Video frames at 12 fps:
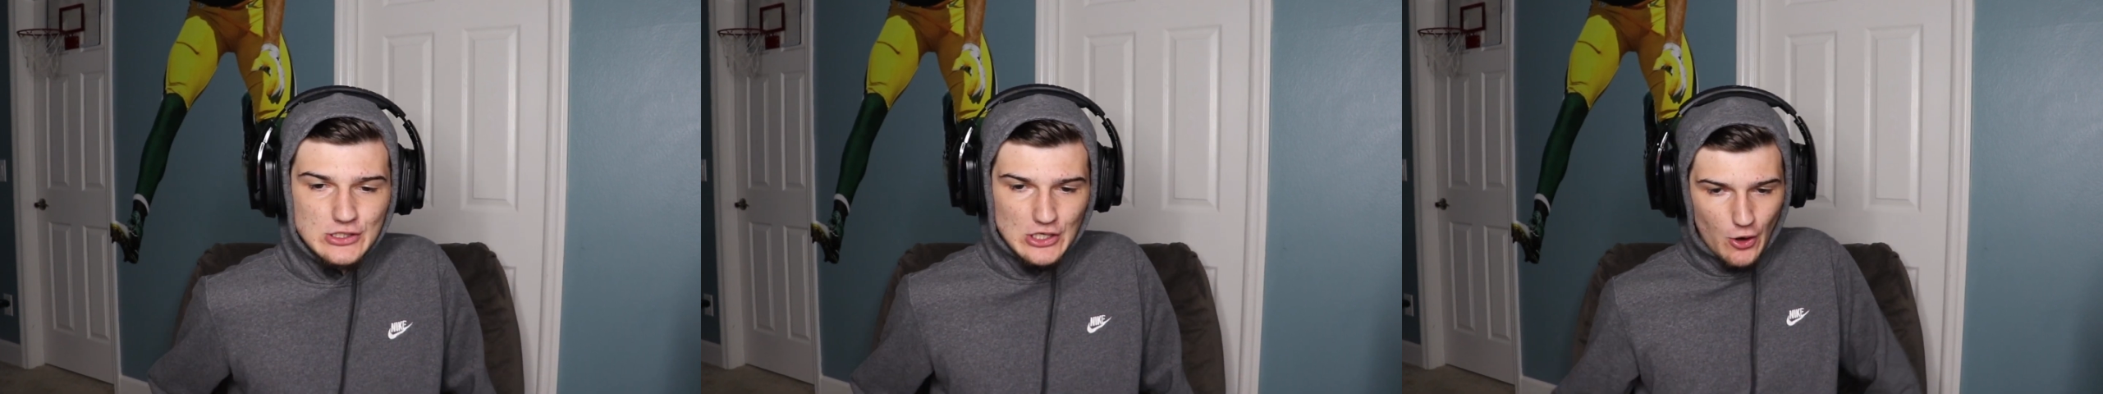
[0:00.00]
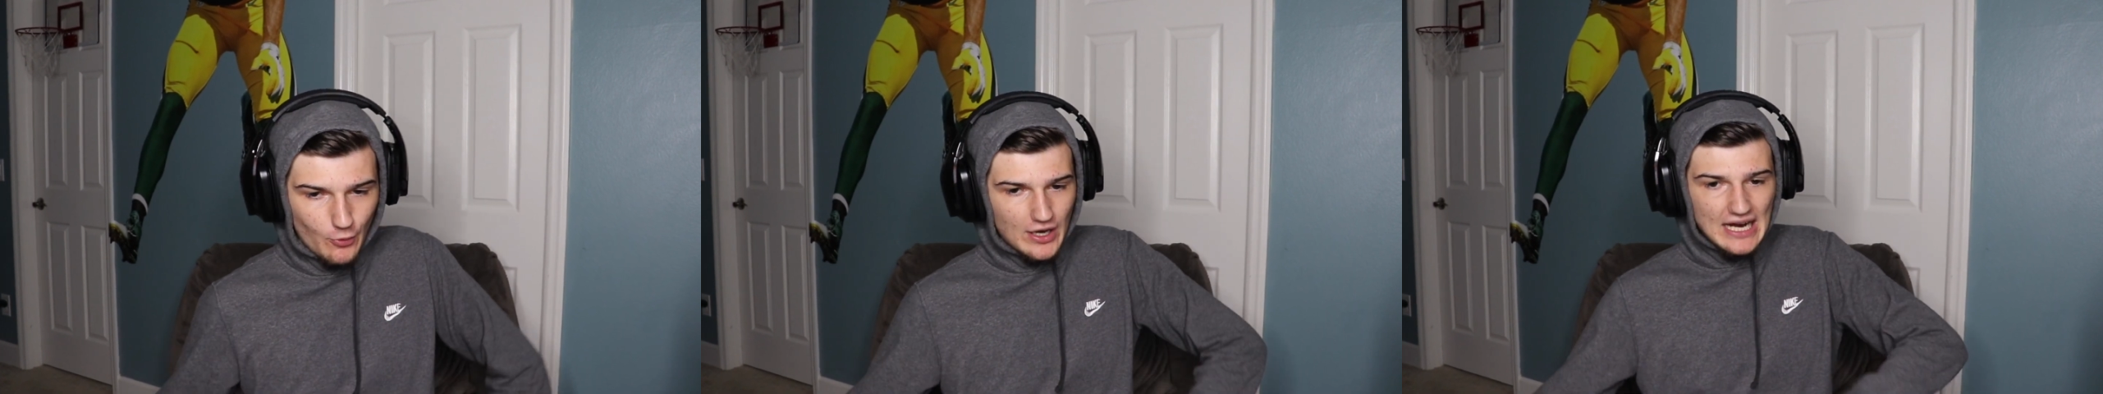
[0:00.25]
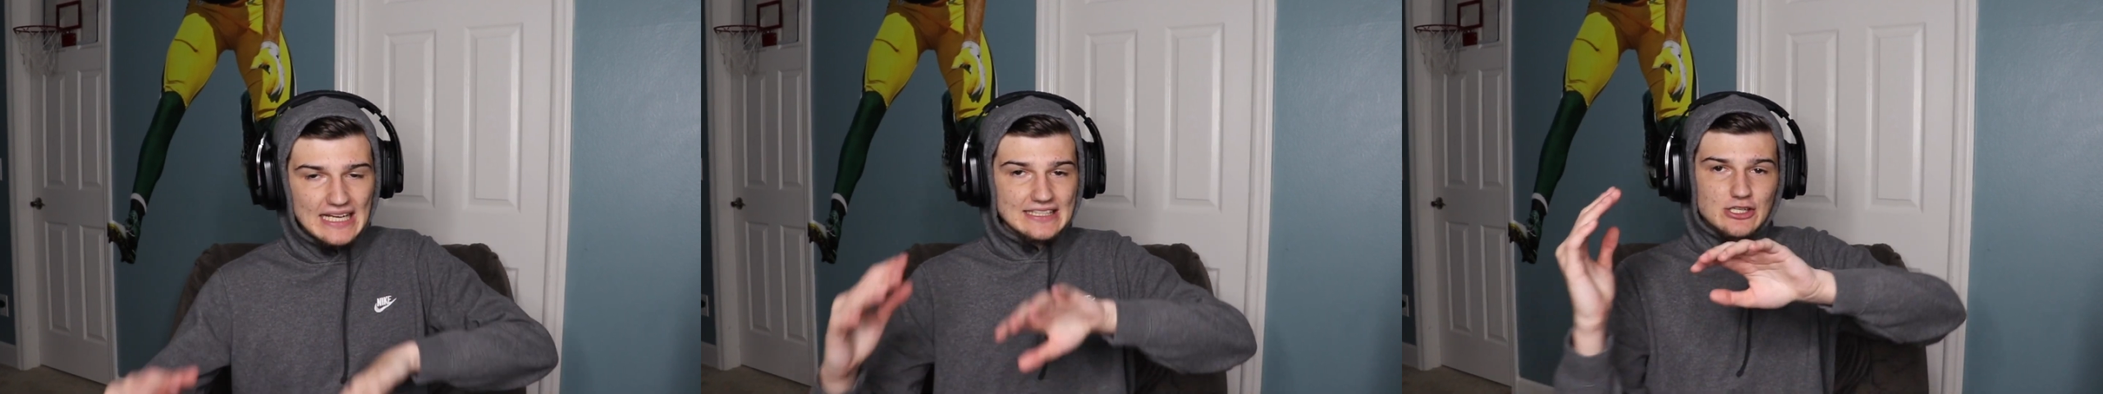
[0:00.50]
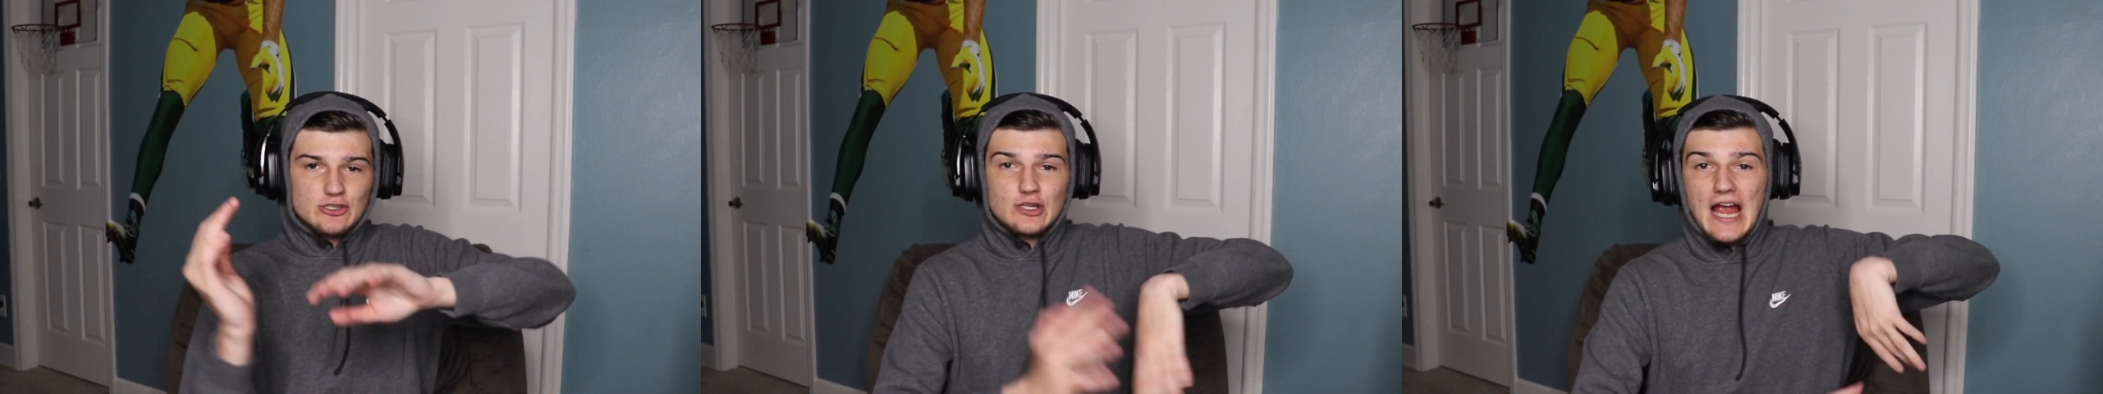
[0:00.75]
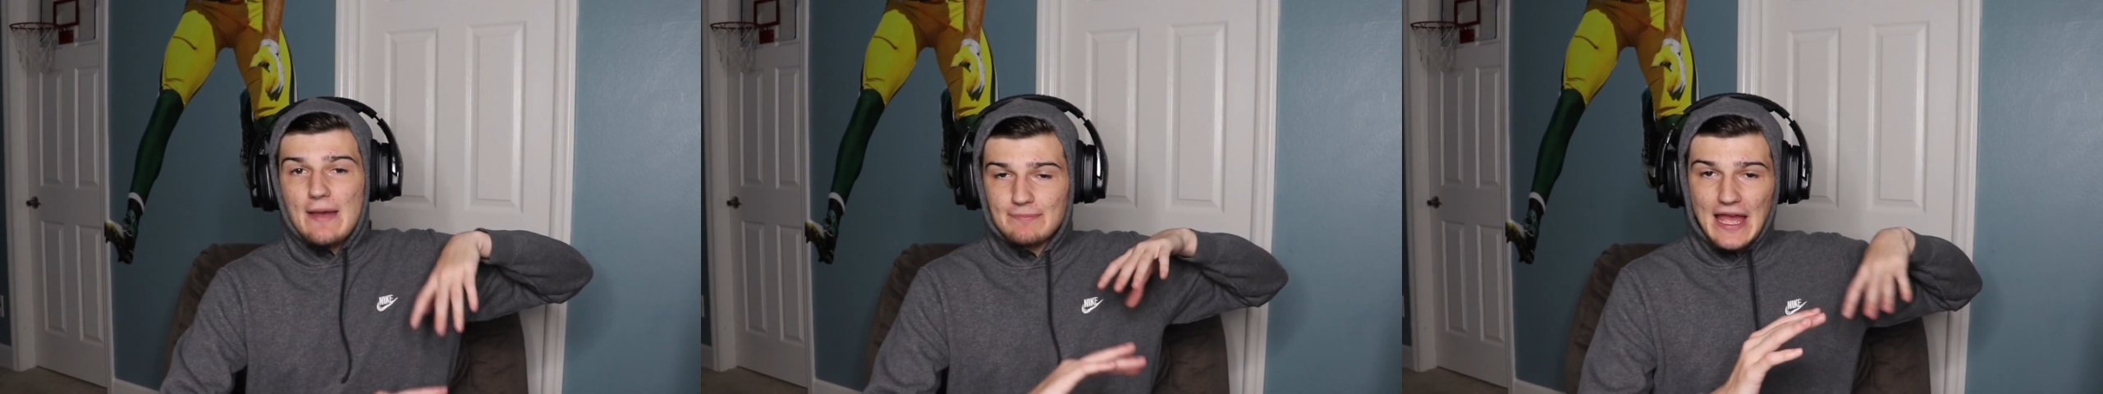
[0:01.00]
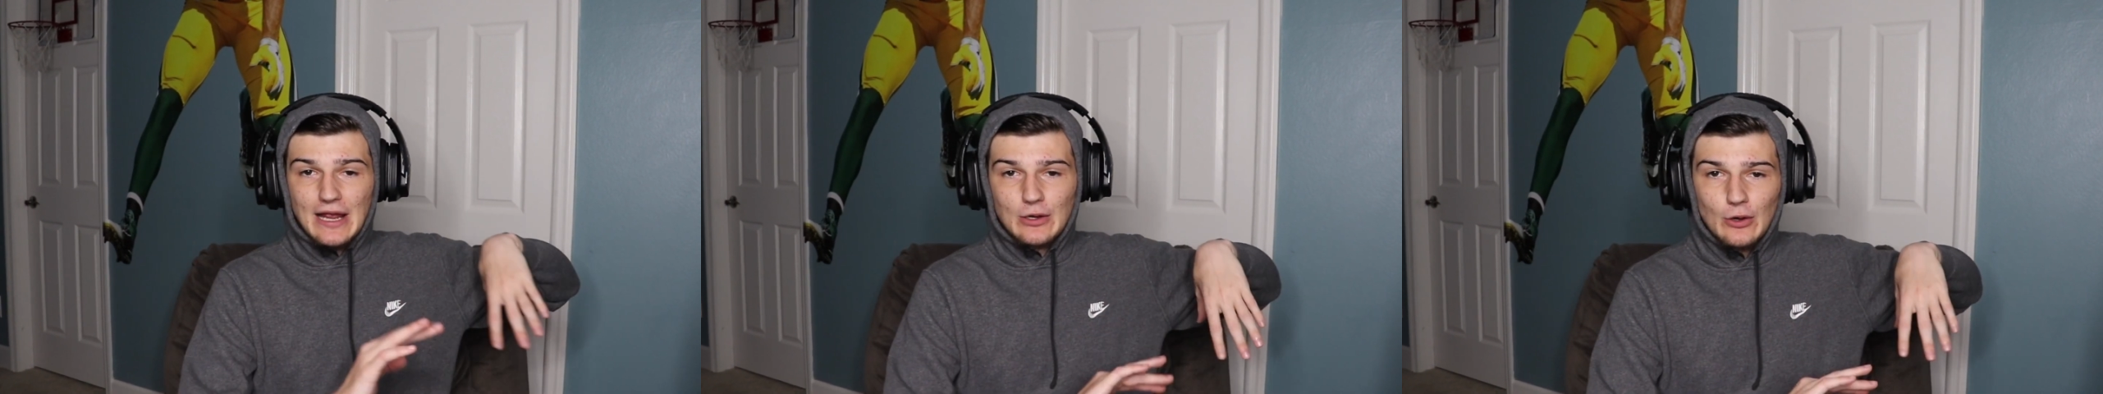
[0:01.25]
so we're gonna have to
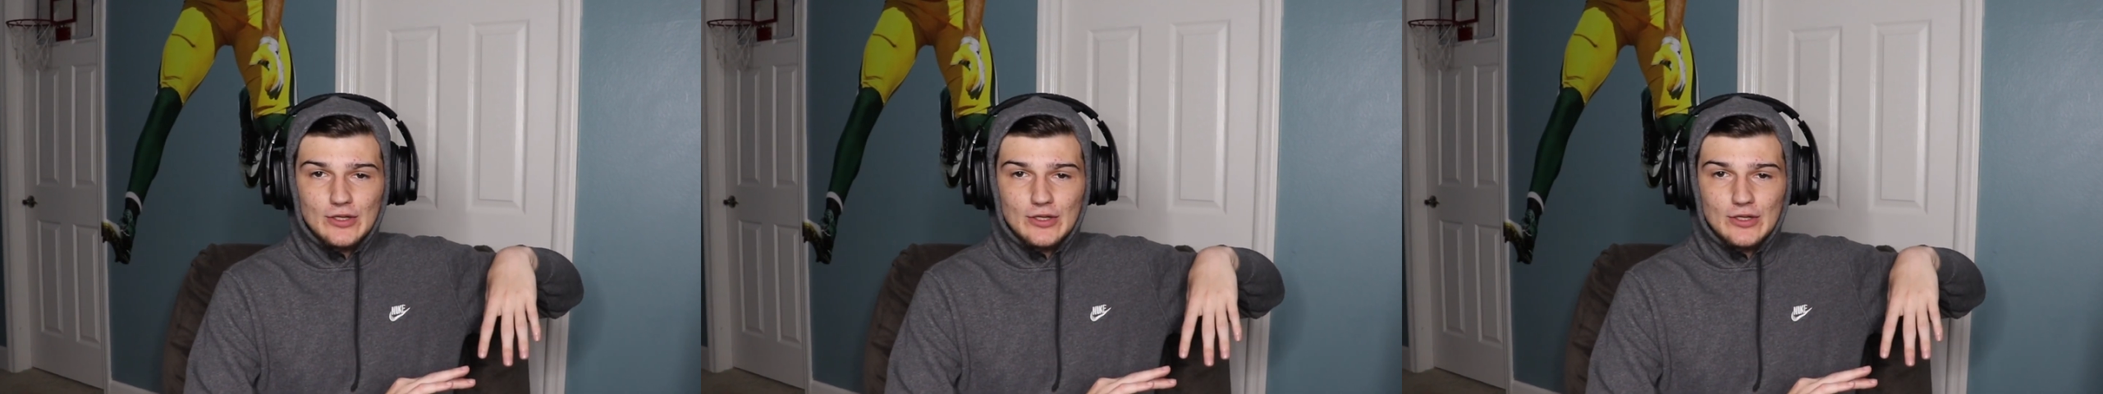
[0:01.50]
scrap that